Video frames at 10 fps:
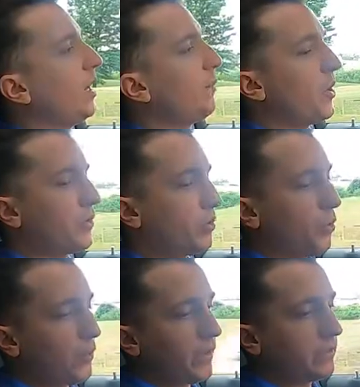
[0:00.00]
A couple other
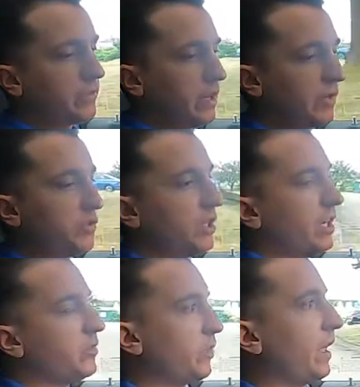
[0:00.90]
cool things that have
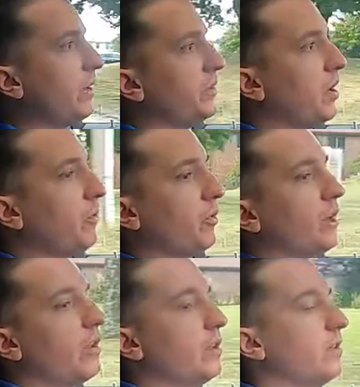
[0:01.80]
changed with how you
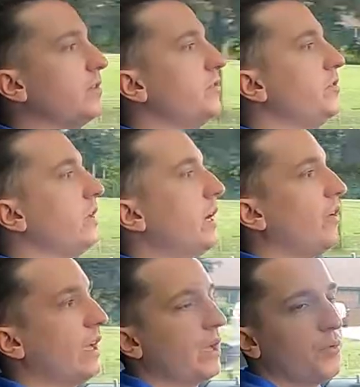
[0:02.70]
operate it is you
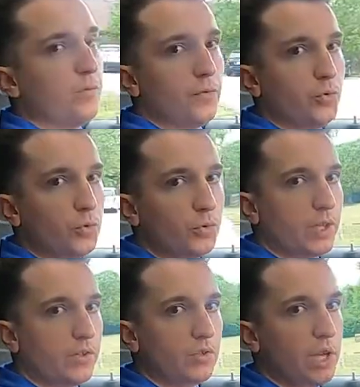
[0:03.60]
now have full
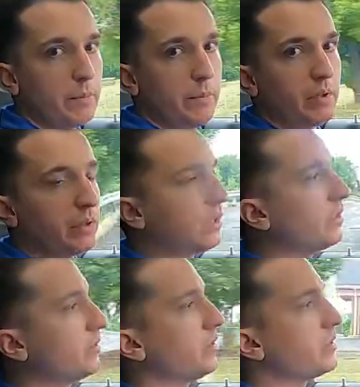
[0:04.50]
touch capability.
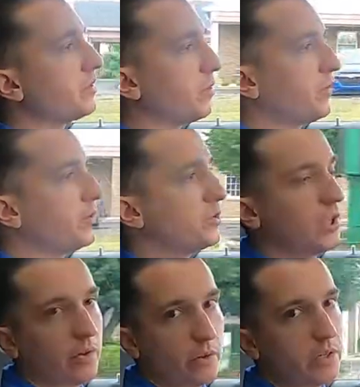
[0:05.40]
So this is the first
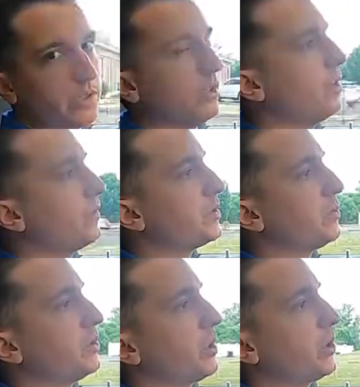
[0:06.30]
generation of this
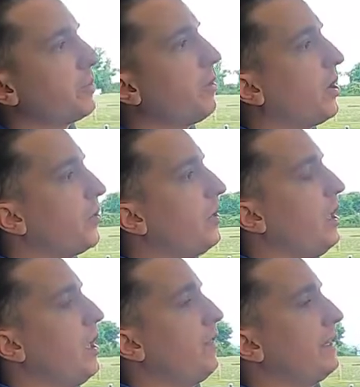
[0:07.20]
particular model
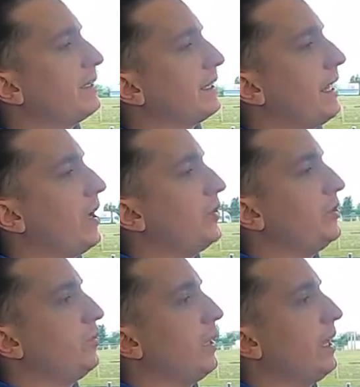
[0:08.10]
that has allowed
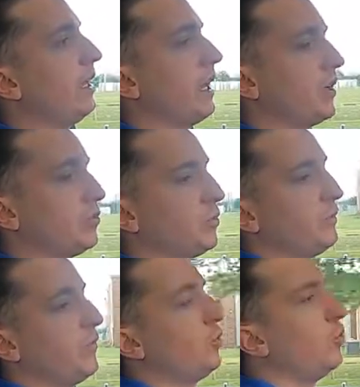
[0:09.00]
you a actual
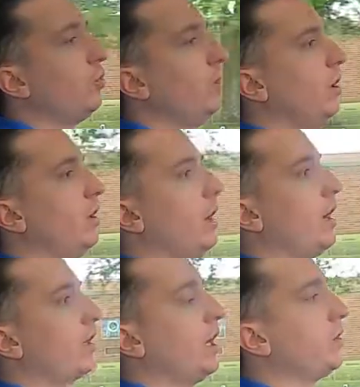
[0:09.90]
full
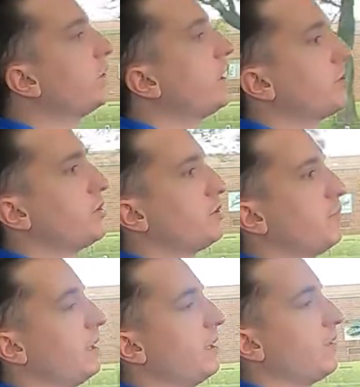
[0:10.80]
uh, color touch
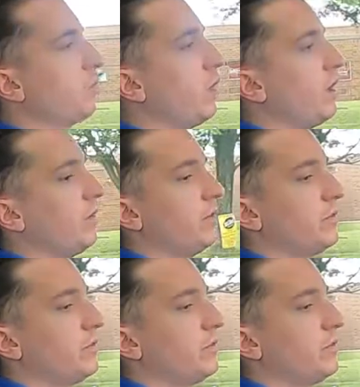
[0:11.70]
display as well.